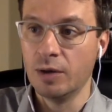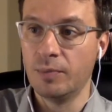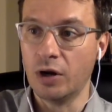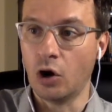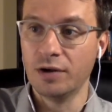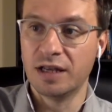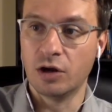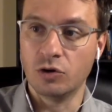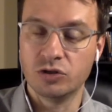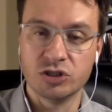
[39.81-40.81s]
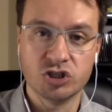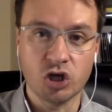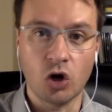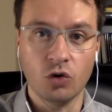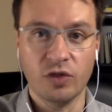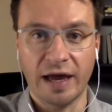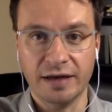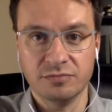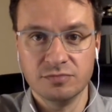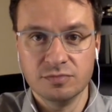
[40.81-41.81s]
but also to show
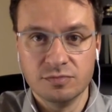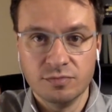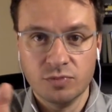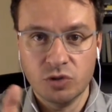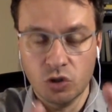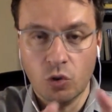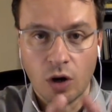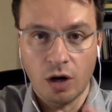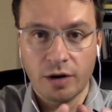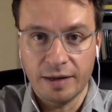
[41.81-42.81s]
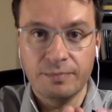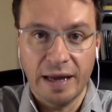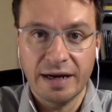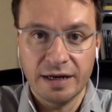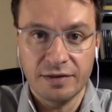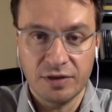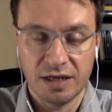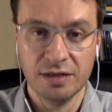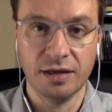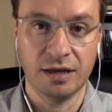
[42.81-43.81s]
that you are embedded in
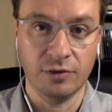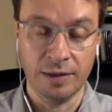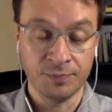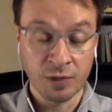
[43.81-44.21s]
this industry.